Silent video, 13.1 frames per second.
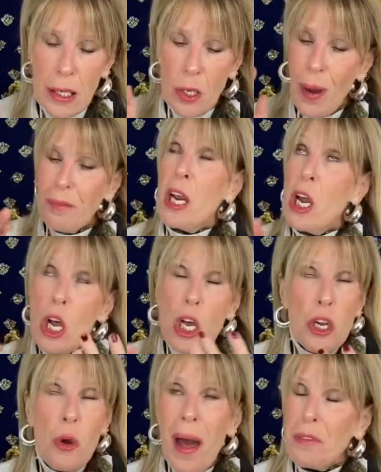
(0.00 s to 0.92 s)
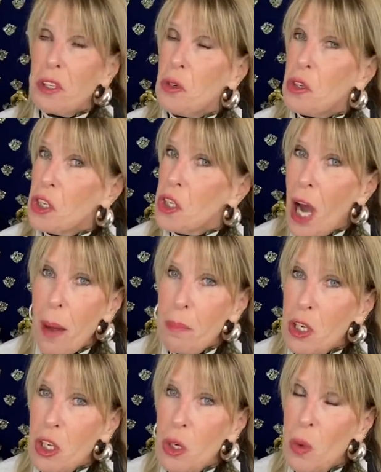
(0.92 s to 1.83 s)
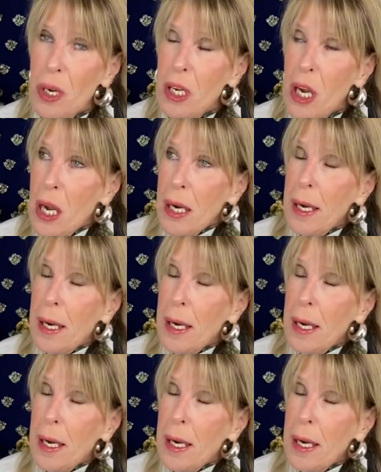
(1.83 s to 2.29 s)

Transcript: You have to stop suing